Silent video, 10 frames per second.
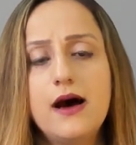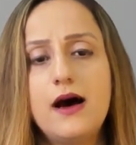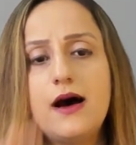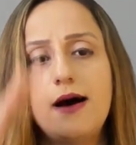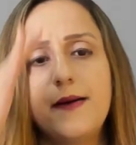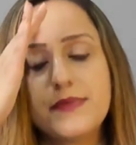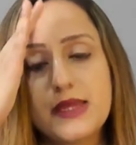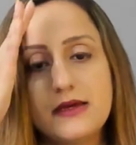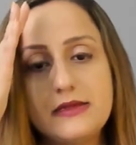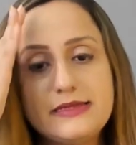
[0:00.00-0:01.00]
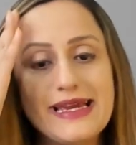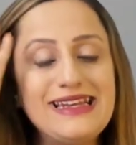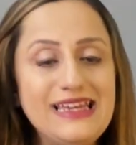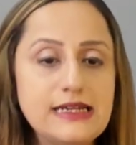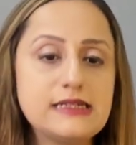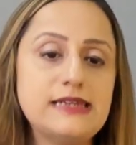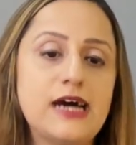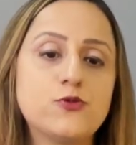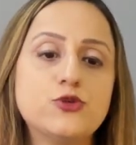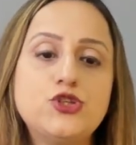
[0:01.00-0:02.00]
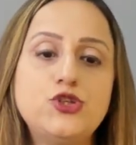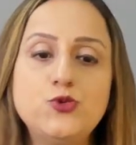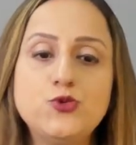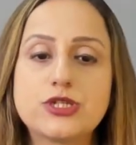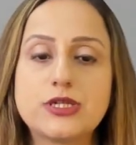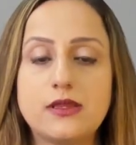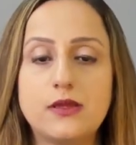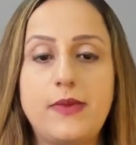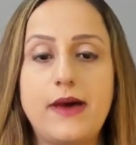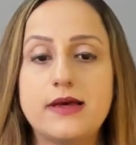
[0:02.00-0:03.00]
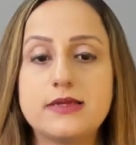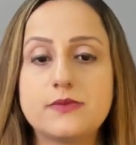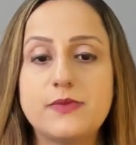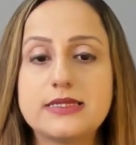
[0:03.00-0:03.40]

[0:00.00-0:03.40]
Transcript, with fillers: um, uh, technique that was used in the past.